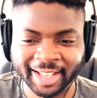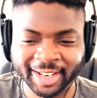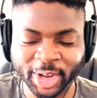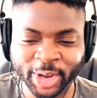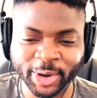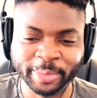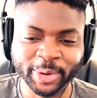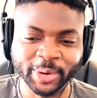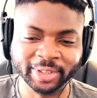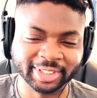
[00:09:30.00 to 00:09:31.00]
Look at them
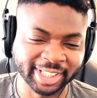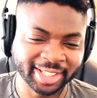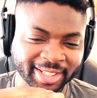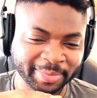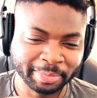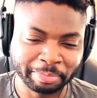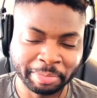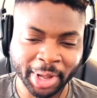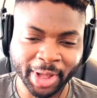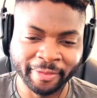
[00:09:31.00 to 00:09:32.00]
all. Just
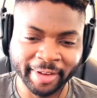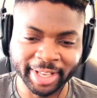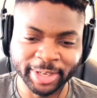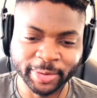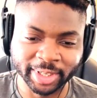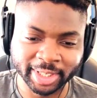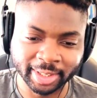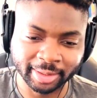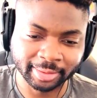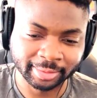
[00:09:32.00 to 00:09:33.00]
perfect
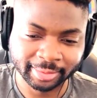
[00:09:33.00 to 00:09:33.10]
unison.